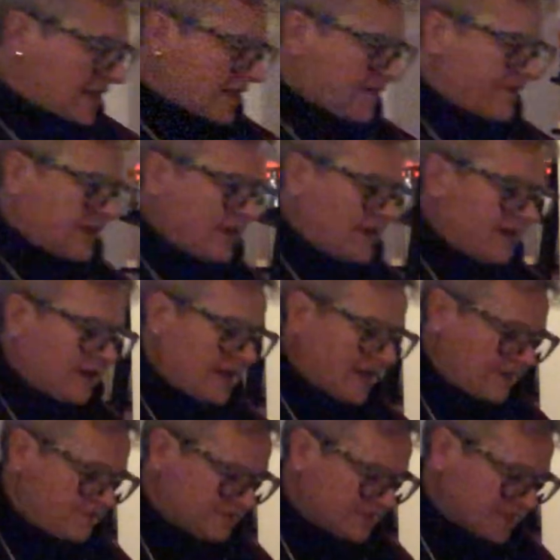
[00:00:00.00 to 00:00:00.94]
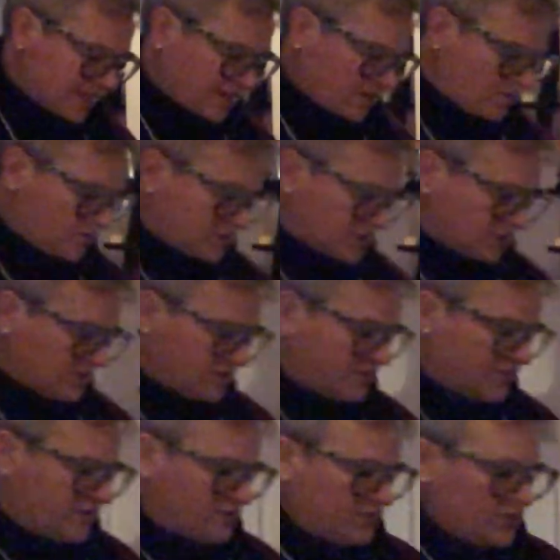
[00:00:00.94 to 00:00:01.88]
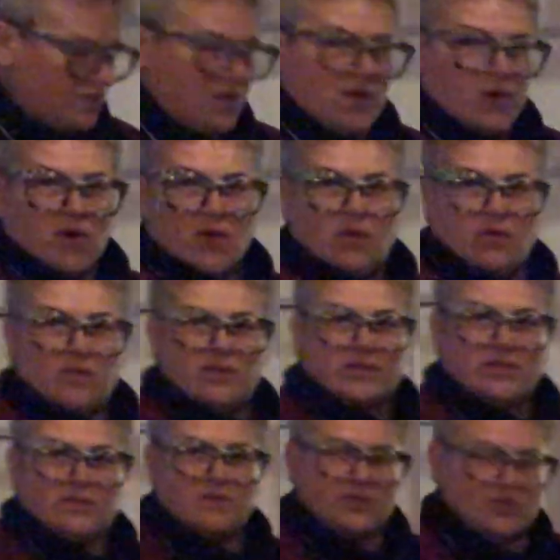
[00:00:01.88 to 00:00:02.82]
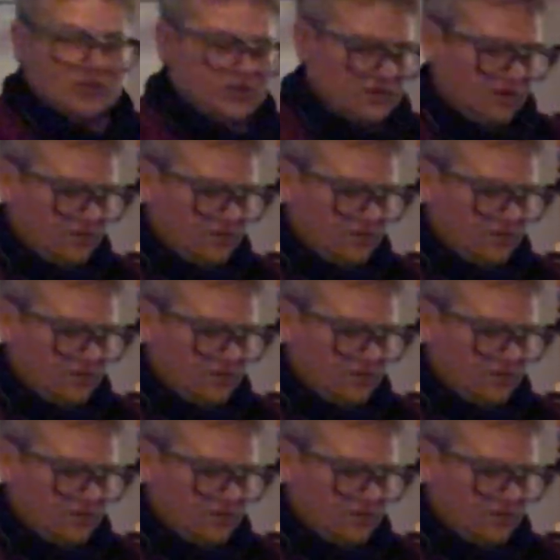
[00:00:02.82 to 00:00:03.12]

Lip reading: and then it comes out through a hose, which is